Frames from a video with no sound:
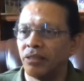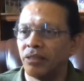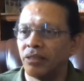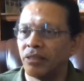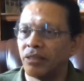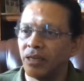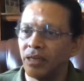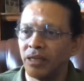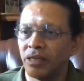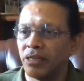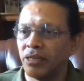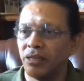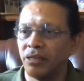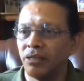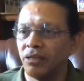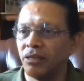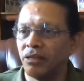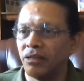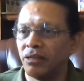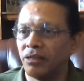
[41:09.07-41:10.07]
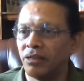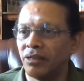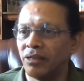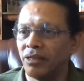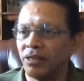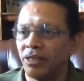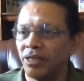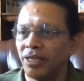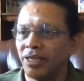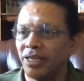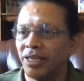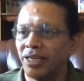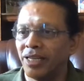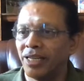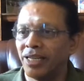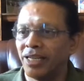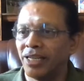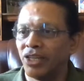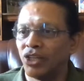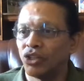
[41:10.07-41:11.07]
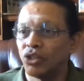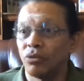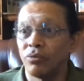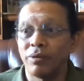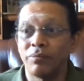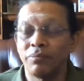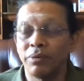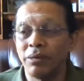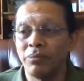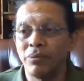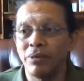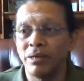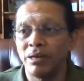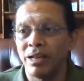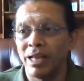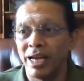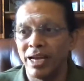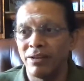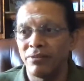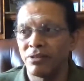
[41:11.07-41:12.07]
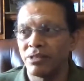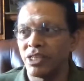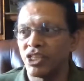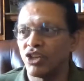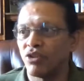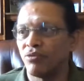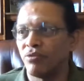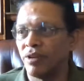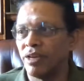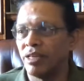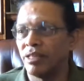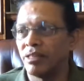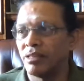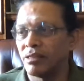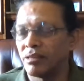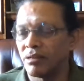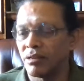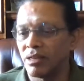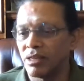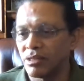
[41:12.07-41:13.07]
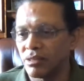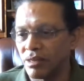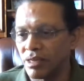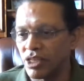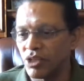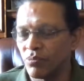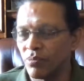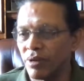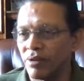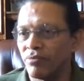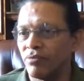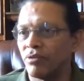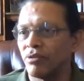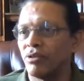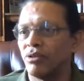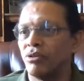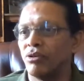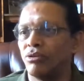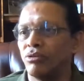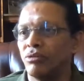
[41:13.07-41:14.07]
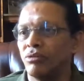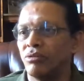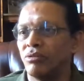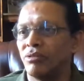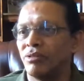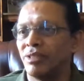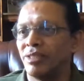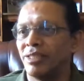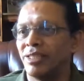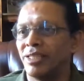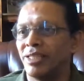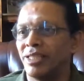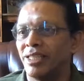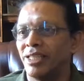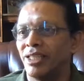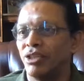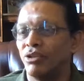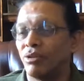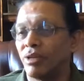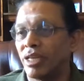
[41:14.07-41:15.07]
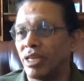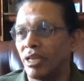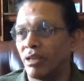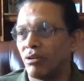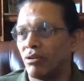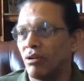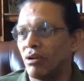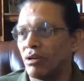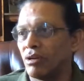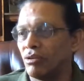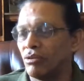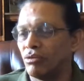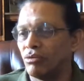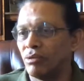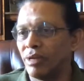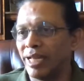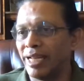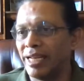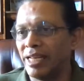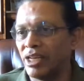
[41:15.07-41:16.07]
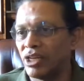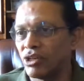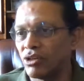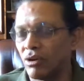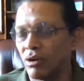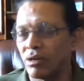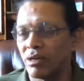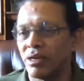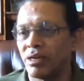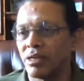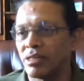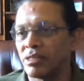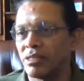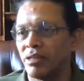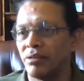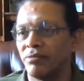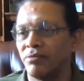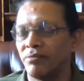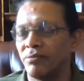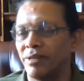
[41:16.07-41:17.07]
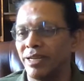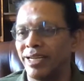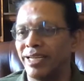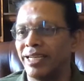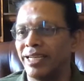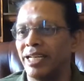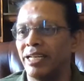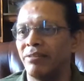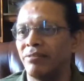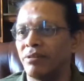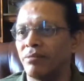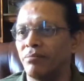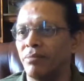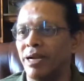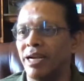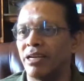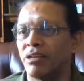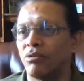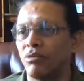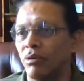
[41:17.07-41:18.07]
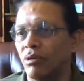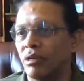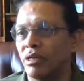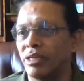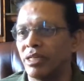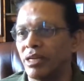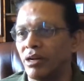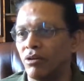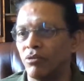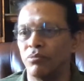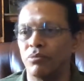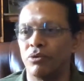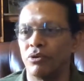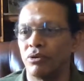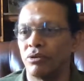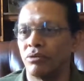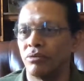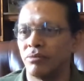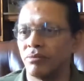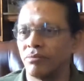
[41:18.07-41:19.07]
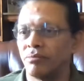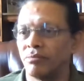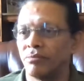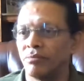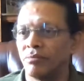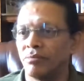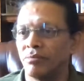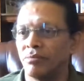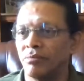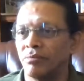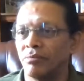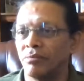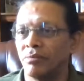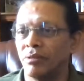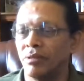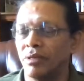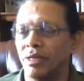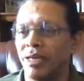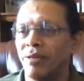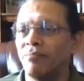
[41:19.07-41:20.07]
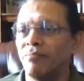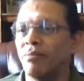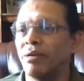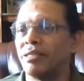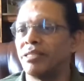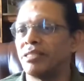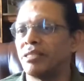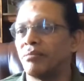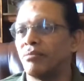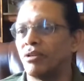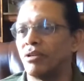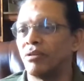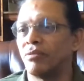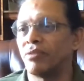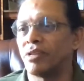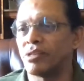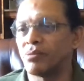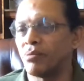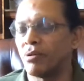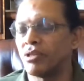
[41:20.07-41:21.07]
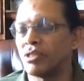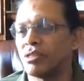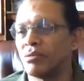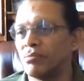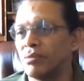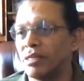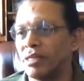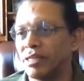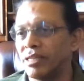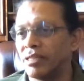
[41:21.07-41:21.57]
Clear? So when people have such faith, trust, respect for you, you cannot do any shortcut stuff and deliver bad quality output. Immense amount of responsibility.